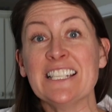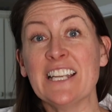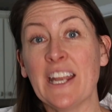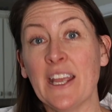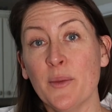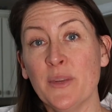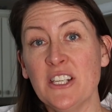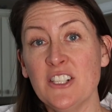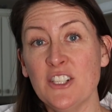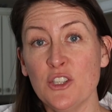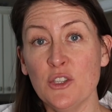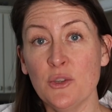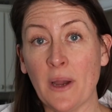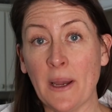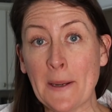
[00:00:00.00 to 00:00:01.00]
Today I'm going to
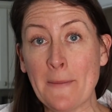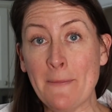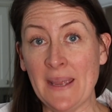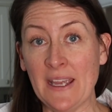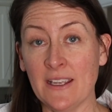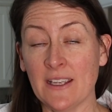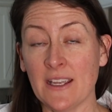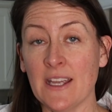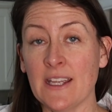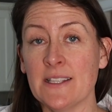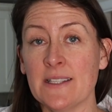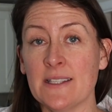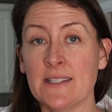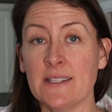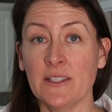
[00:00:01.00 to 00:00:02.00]
teach you how to make
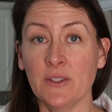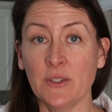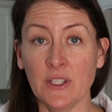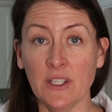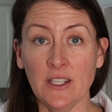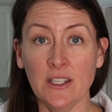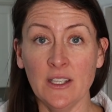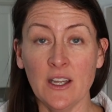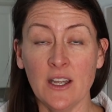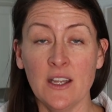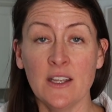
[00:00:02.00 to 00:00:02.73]
a silky,